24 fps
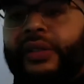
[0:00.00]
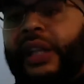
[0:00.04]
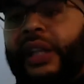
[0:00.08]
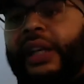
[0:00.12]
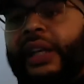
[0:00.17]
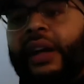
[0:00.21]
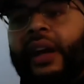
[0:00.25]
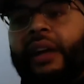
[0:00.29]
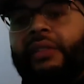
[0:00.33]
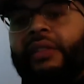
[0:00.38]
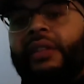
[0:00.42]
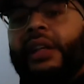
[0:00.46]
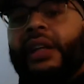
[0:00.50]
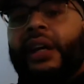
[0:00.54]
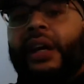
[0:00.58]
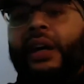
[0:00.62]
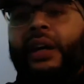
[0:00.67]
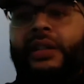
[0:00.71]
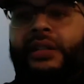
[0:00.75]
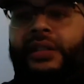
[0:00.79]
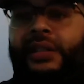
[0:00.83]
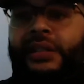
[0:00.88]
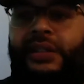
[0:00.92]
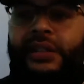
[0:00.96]
Like, everything
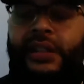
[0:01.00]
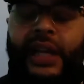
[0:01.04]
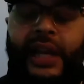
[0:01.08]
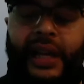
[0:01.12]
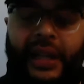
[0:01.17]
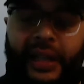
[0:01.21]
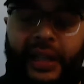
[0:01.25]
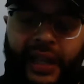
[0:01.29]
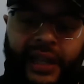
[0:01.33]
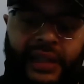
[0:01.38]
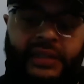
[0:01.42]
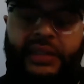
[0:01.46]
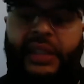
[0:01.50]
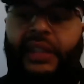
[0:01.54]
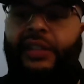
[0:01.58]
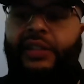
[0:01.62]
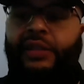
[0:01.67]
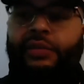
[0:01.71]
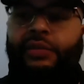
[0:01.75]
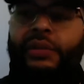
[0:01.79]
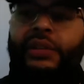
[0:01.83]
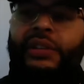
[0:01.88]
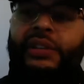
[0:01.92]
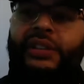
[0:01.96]
else is like
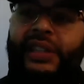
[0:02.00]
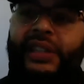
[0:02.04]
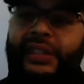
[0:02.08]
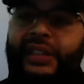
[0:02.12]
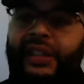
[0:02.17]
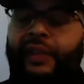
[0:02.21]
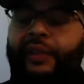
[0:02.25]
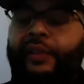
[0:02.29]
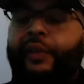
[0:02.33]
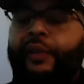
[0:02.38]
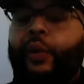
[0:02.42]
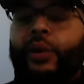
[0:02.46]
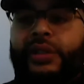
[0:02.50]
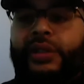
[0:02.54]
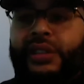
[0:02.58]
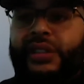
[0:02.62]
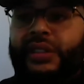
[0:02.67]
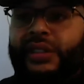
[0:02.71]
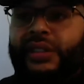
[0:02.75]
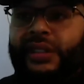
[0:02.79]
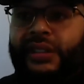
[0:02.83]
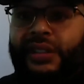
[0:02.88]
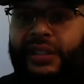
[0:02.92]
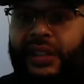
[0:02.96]
accessories that they force
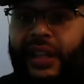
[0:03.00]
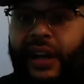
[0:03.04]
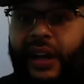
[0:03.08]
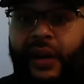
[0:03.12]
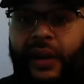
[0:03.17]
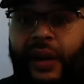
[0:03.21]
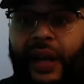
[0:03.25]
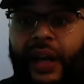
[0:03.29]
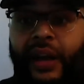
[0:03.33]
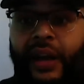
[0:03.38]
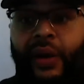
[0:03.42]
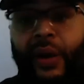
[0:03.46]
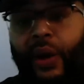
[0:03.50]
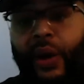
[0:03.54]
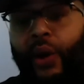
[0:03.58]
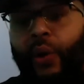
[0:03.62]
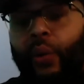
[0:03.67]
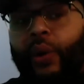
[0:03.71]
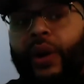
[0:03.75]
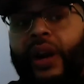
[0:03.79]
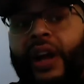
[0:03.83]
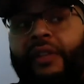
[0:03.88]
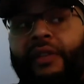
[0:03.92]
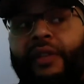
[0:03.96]
us to sell. Like,
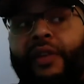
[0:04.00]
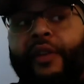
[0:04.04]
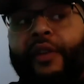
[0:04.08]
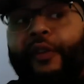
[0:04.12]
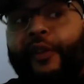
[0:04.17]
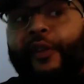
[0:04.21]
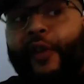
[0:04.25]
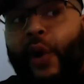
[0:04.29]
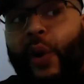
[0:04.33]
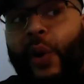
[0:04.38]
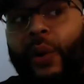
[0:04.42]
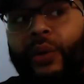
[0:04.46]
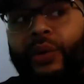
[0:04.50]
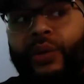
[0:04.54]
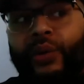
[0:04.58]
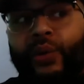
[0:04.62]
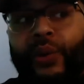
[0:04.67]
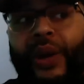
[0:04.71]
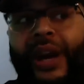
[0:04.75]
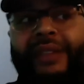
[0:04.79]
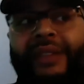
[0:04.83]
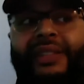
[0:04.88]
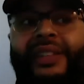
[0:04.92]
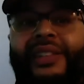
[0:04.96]
with every phone,
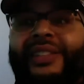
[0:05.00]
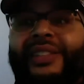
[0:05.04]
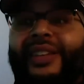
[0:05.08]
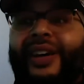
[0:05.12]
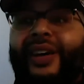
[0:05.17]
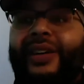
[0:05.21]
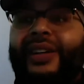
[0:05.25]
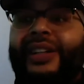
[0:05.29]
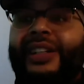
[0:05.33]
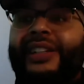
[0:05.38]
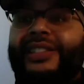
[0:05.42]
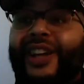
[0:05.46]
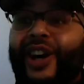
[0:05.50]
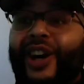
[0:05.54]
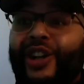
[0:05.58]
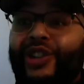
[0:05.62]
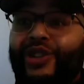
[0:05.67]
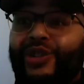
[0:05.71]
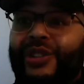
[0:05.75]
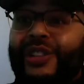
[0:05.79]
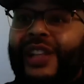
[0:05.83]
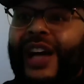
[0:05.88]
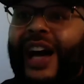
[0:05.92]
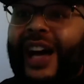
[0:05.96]
we have to sell at least
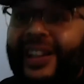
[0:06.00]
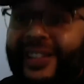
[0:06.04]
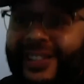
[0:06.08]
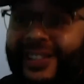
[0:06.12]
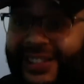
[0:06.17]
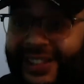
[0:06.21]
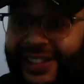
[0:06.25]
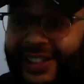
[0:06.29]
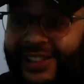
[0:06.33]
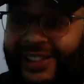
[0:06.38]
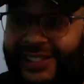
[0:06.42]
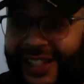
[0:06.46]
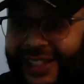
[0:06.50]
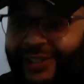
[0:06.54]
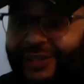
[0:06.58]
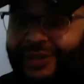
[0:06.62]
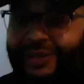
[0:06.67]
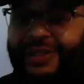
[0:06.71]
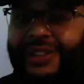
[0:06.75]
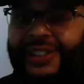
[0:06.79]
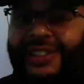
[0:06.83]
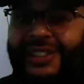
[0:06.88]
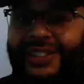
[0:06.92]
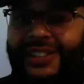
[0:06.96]
$100 in
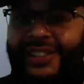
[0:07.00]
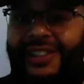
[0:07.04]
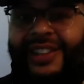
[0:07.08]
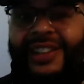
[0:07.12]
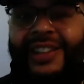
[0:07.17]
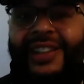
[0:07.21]
accessories.